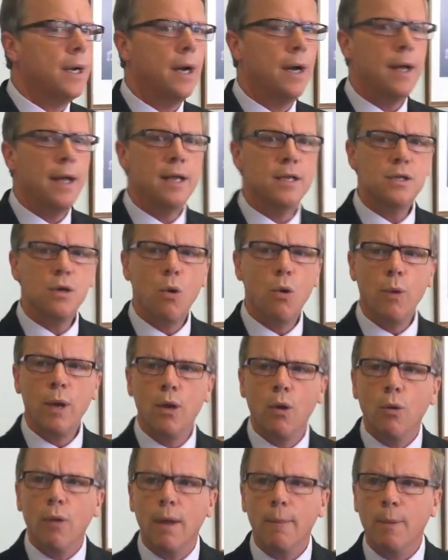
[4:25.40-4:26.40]
and so
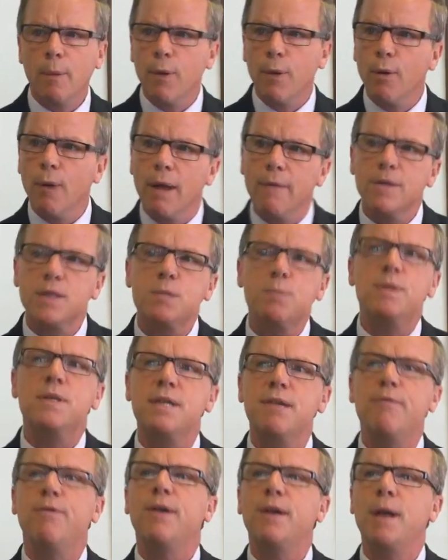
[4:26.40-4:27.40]
we don't have a
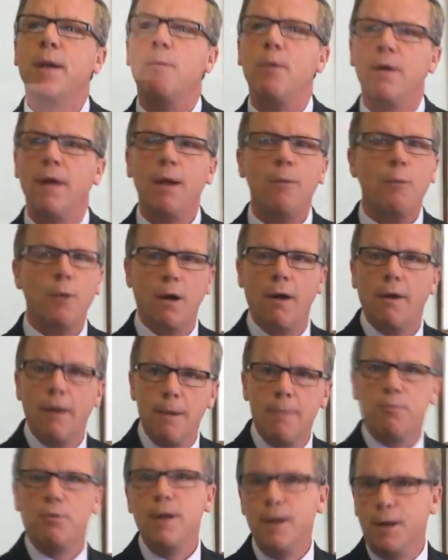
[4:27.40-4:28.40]
specific number yet. We're not
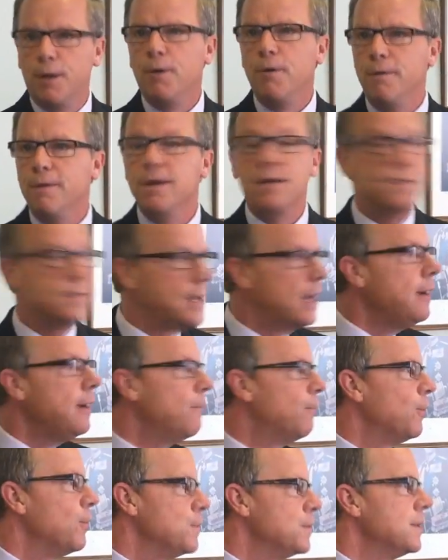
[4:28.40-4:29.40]
going to preclude the
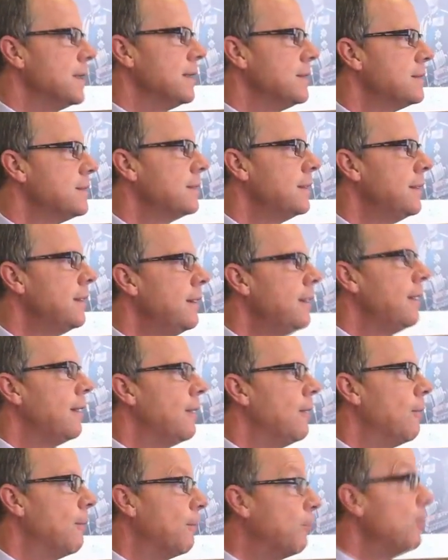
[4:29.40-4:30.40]
design process
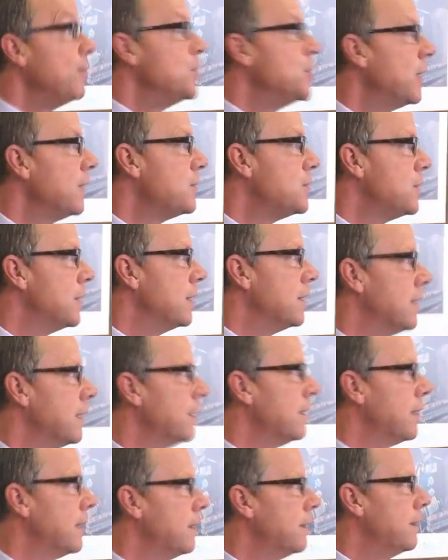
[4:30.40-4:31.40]
or prejudge
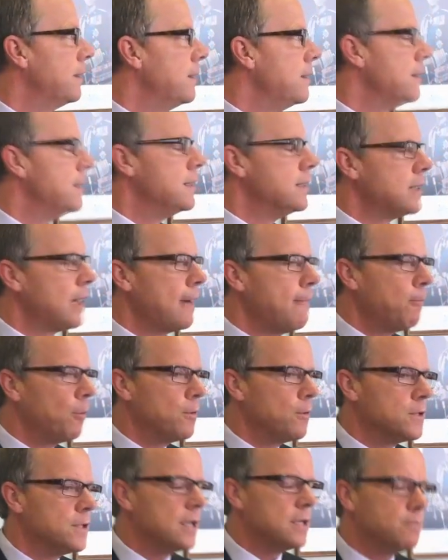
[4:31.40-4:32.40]
the design
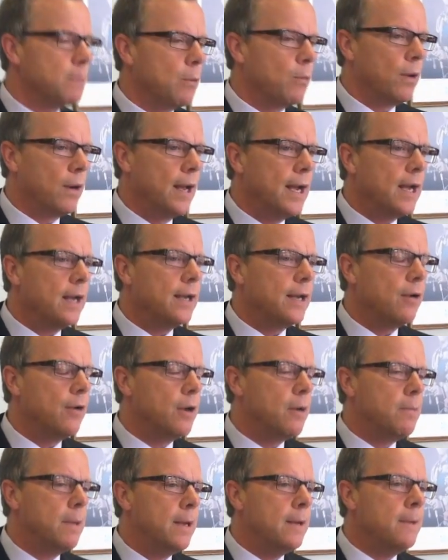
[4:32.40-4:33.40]
process, but we're likely
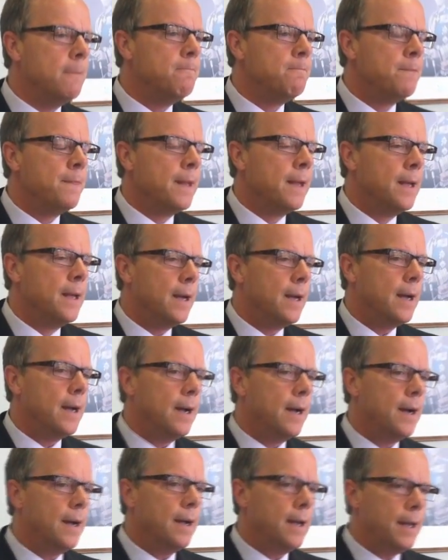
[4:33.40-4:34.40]
going to be,
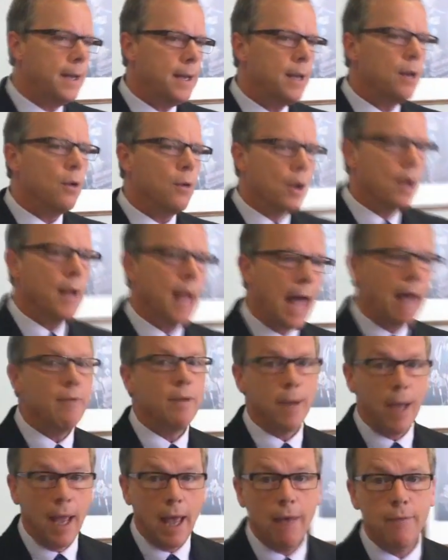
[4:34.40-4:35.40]

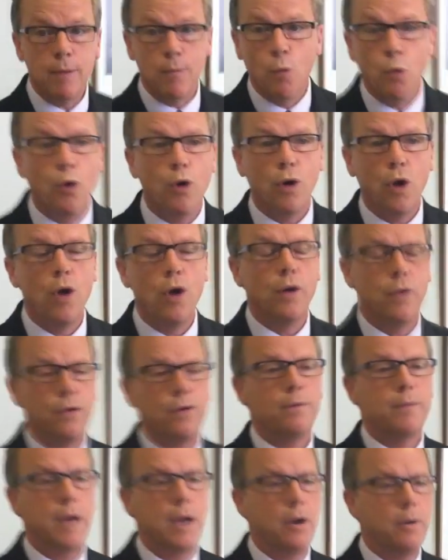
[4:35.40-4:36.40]
having more
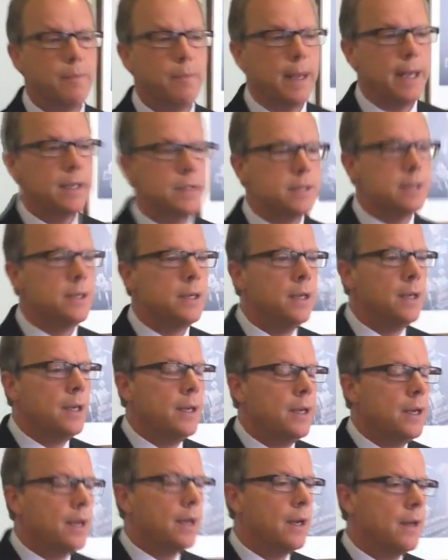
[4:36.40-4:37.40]
long-term care beds
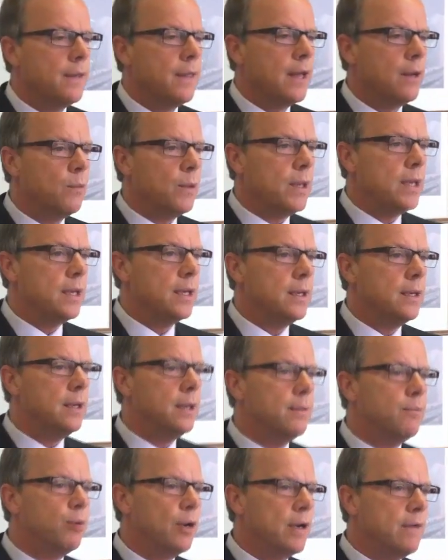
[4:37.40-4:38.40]
than we
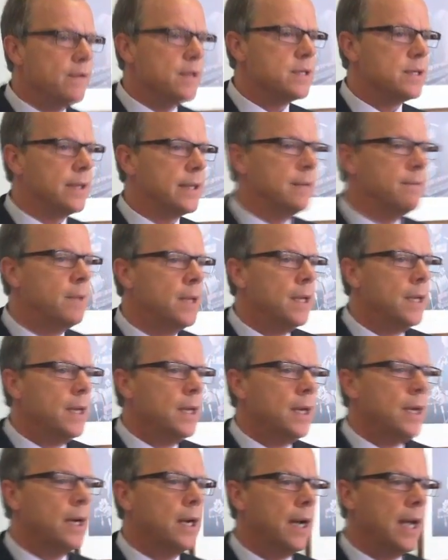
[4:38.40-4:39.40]
did previously.
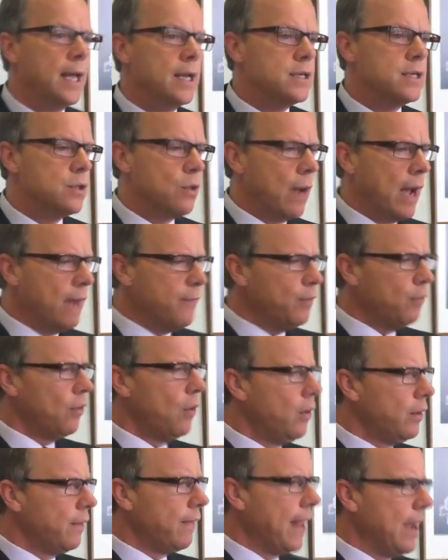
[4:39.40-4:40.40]
And so
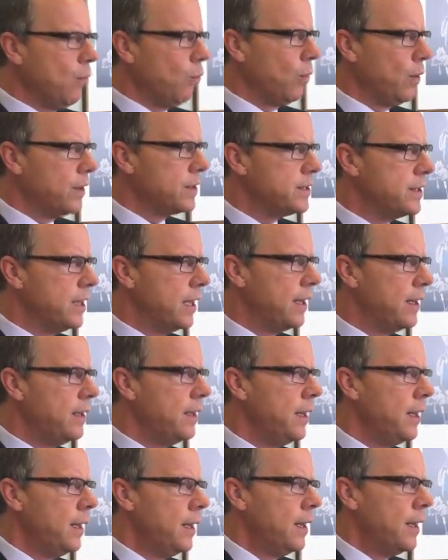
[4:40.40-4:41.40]
after all of that work's
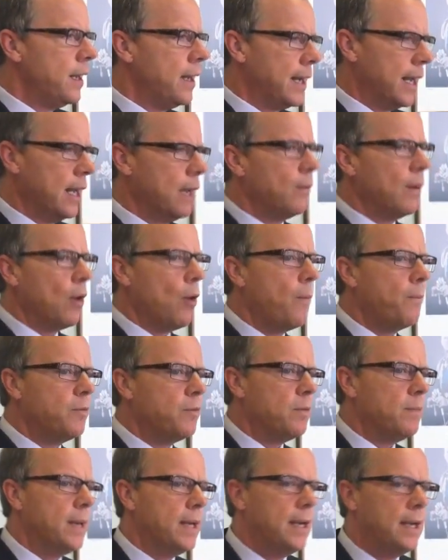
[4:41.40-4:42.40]
done, again, we
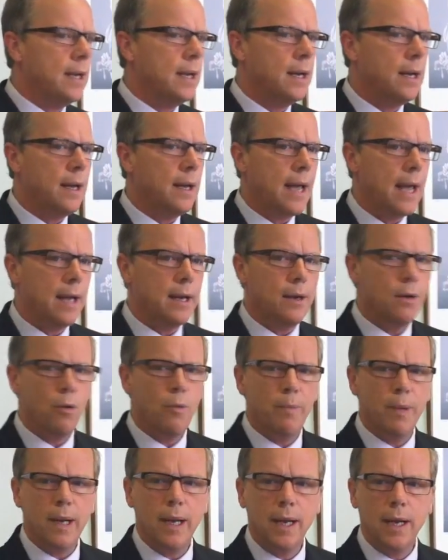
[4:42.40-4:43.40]
hope to be at an
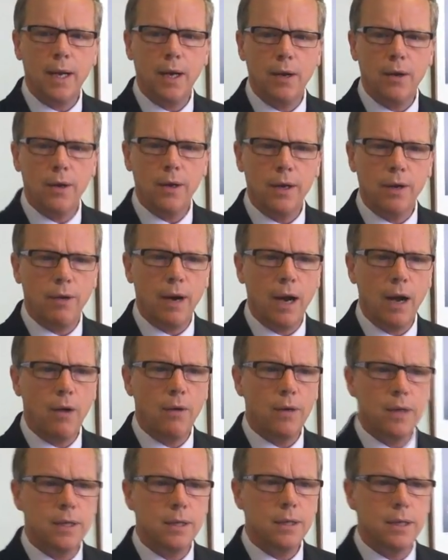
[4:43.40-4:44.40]
opening here in the
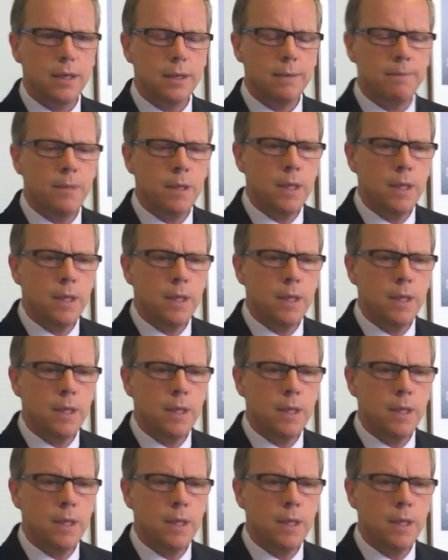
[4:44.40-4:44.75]
ground in